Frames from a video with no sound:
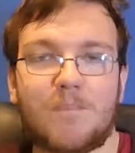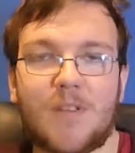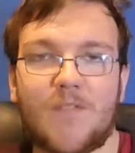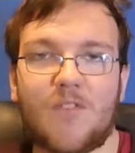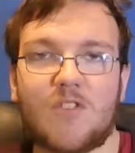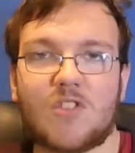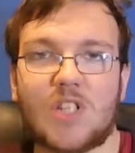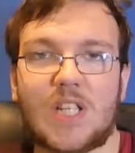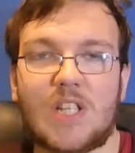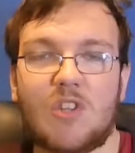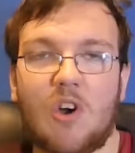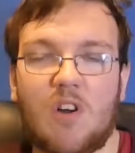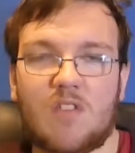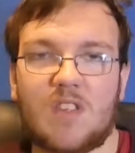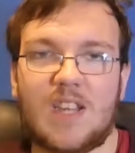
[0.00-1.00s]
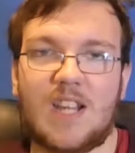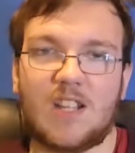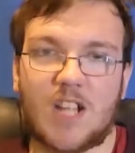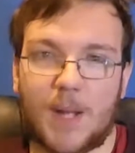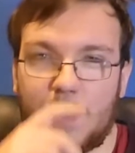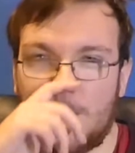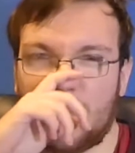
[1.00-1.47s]
unfortunately not in this
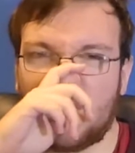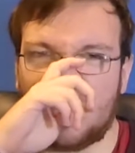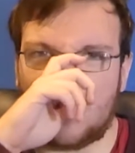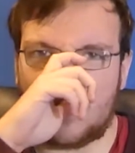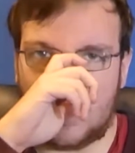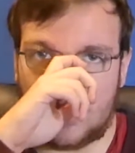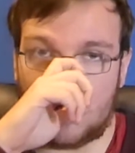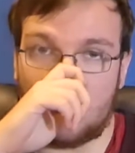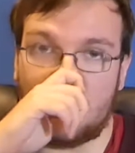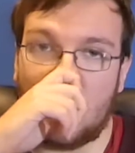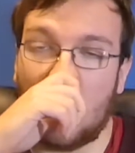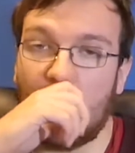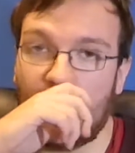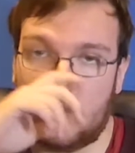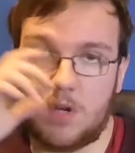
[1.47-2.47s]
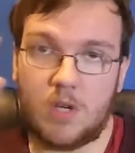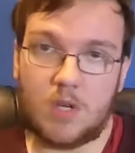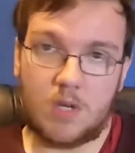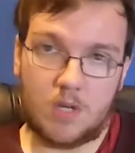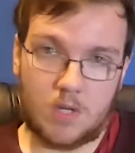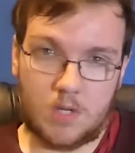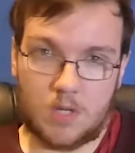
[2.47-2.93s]
climate, because as you know,
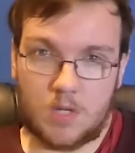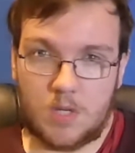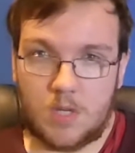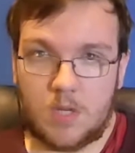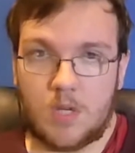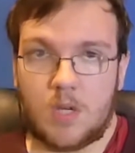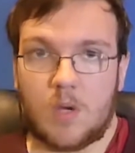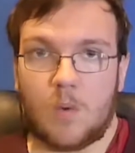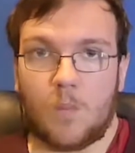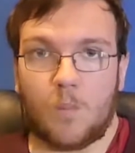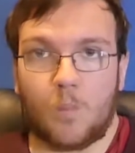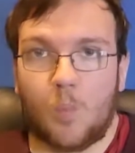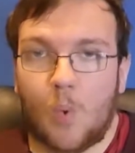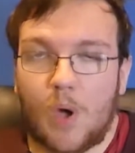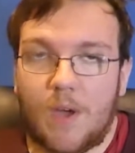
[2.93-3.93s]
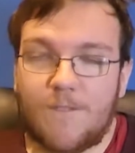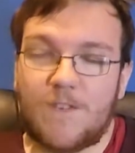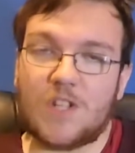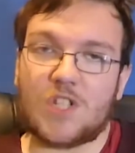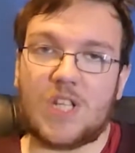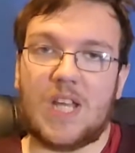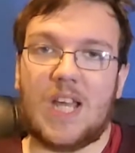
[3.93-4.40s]
we're
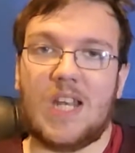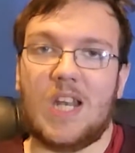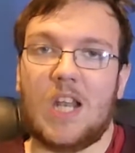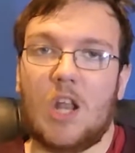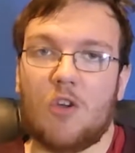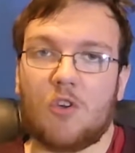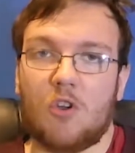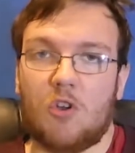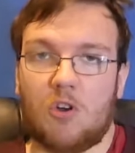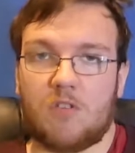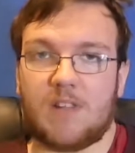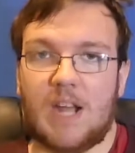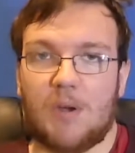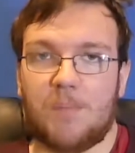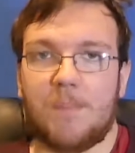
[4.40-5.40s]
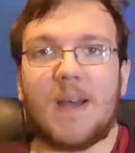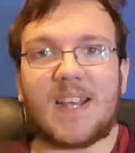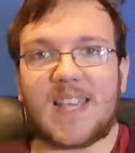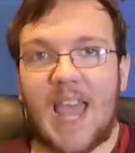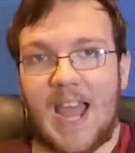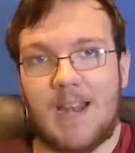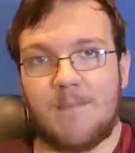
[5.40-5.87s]
officially in local lockdown
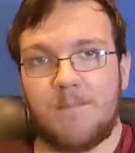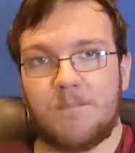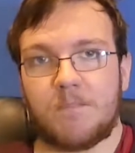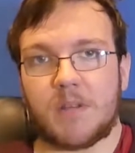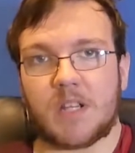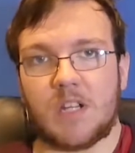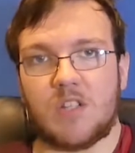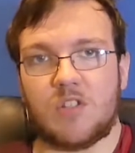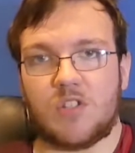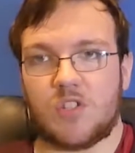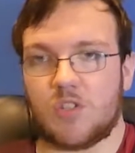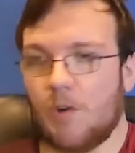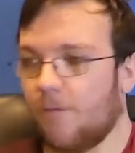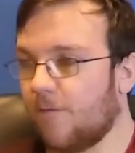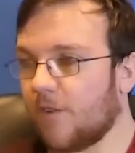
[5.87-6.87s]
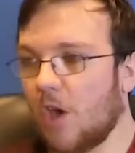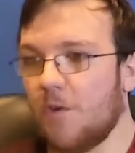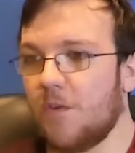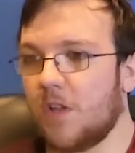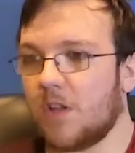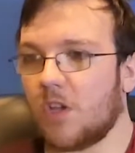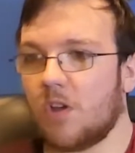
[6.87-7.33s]
again because of
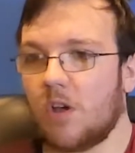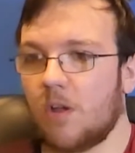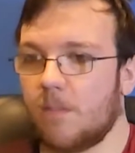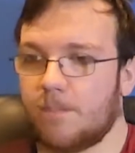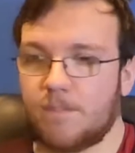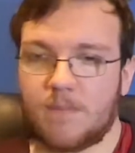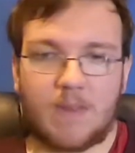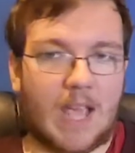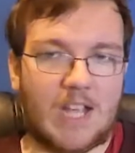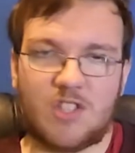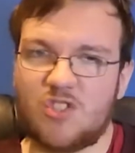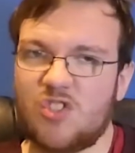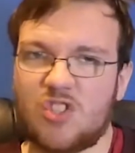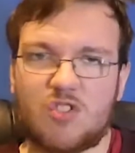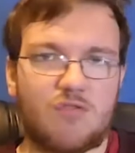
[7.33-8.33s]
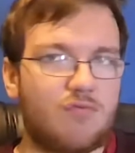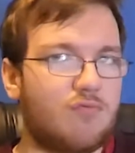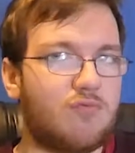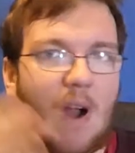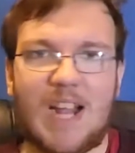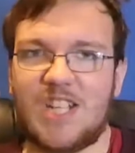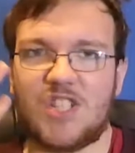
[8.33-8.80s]
COVID cases just
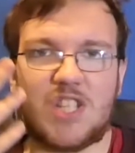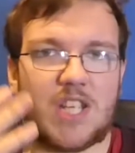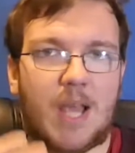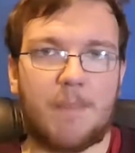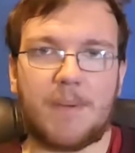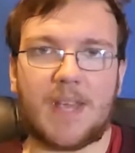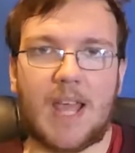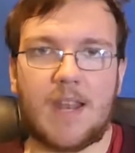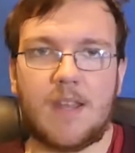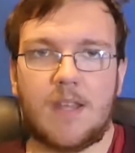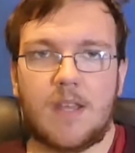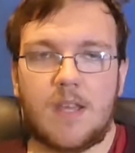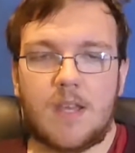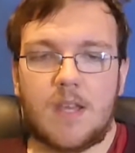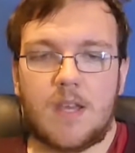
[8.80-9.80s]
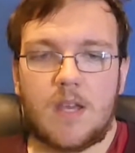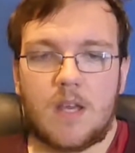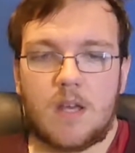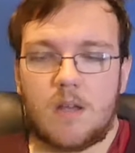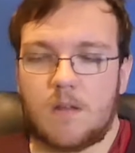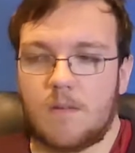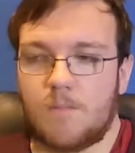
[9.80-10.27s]
rising up again,
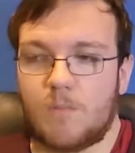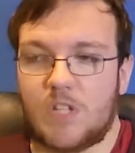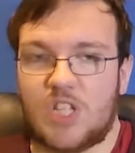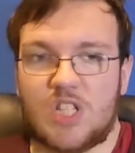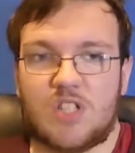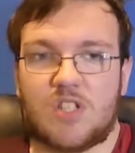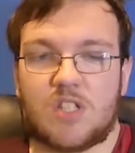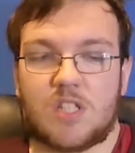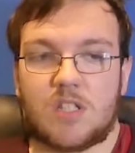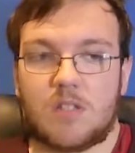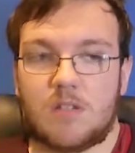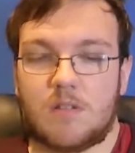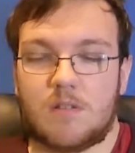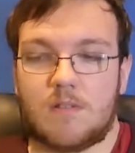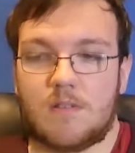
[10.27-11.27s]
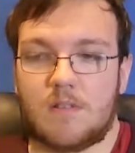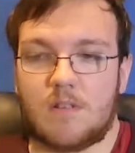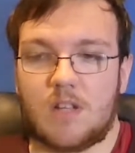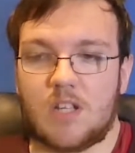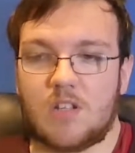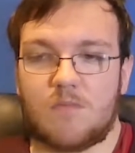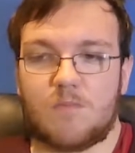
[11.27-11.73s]
which is
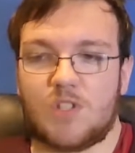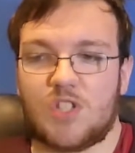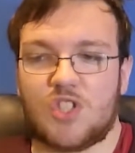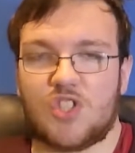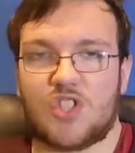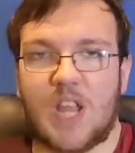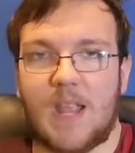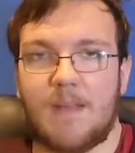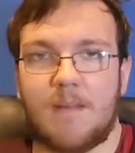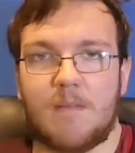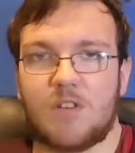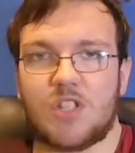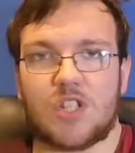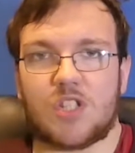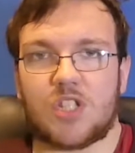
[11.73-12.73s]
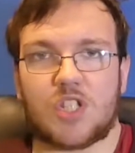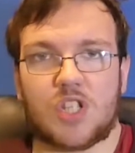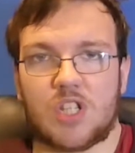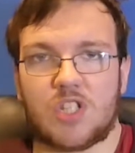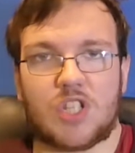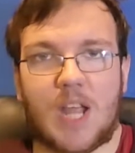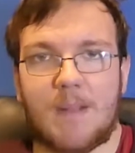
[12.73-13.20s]
a shame
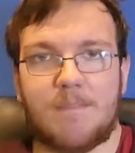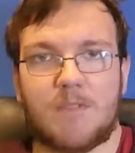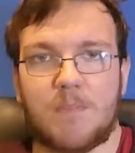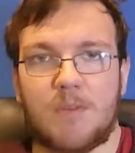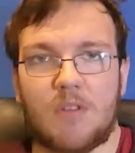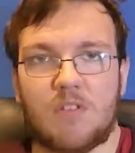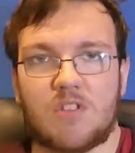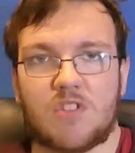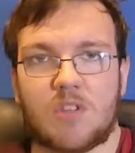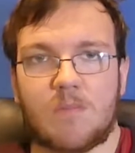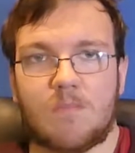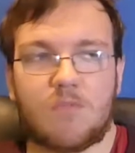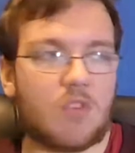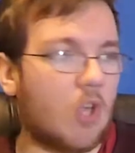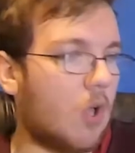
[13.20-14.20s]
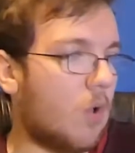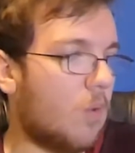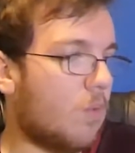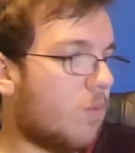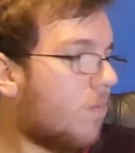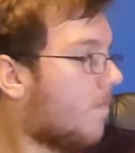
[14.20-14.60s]
to be honest. So